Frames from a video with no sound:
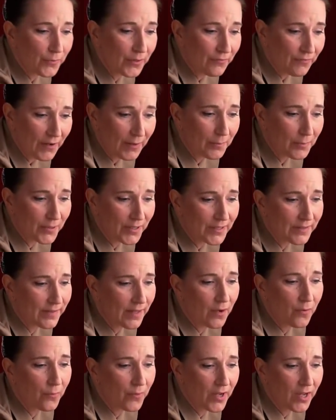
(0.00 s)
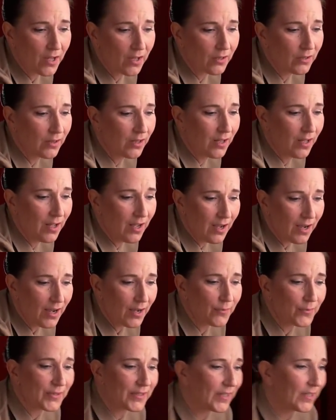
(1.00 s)
if I played that well, I
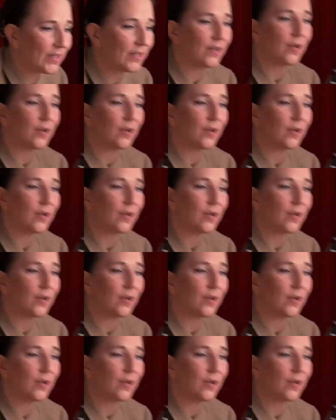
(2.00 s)
would kick it